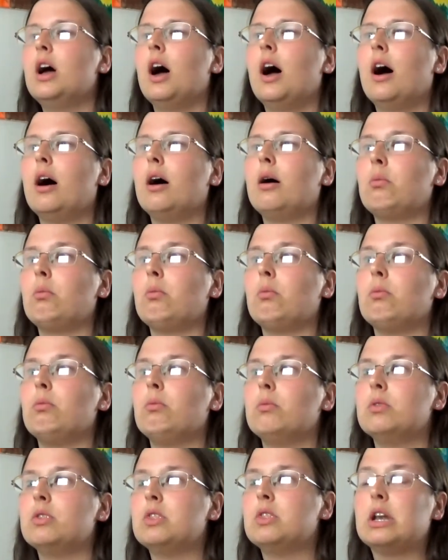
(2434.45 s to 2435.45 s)
um,
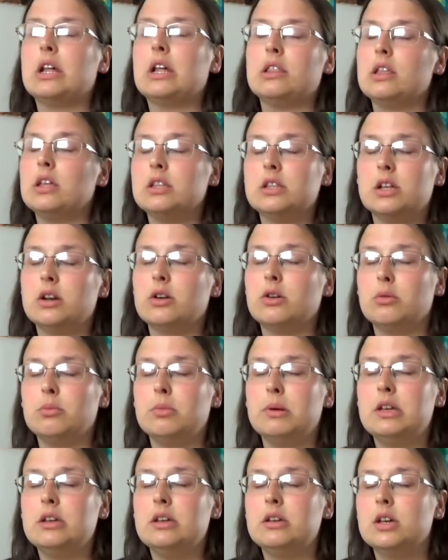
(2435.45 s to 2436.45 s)
then I think that it'll
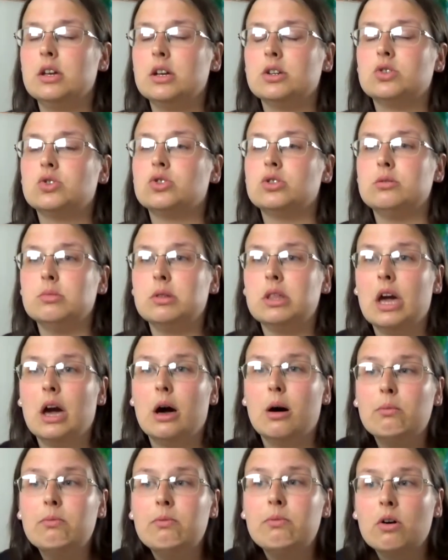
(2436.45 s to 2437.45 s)
be extremely
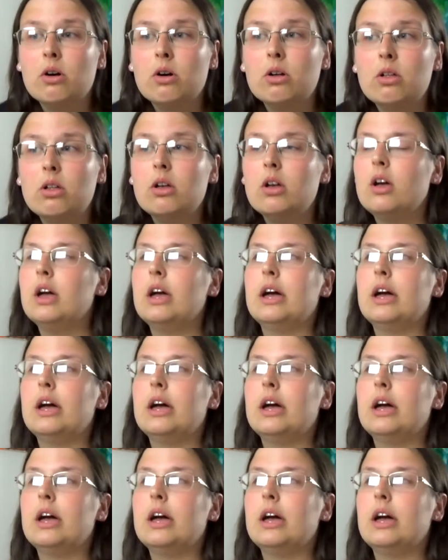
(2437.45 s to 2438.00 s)
helpful.